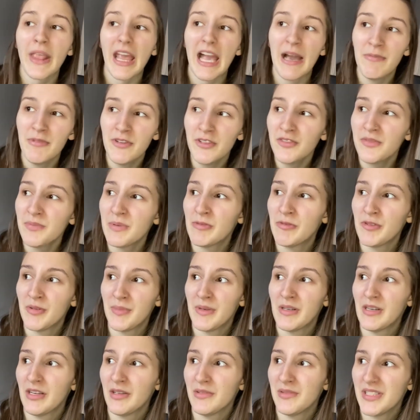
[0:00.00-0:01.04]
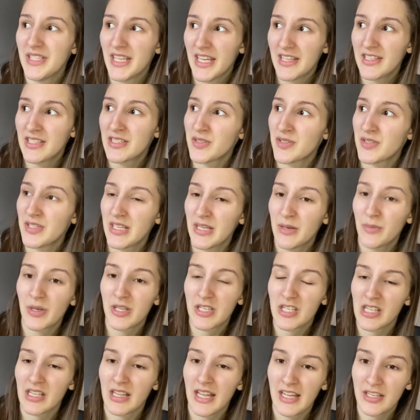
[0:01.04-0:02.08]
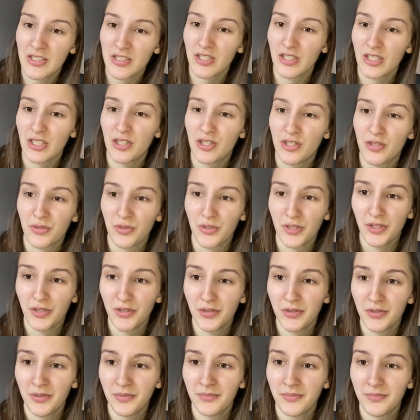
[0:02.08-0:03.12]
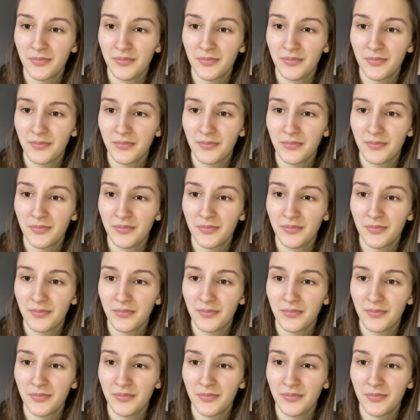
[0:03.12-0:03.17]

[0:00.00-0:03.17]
I moved my room around yesterday, which I'll actually show you.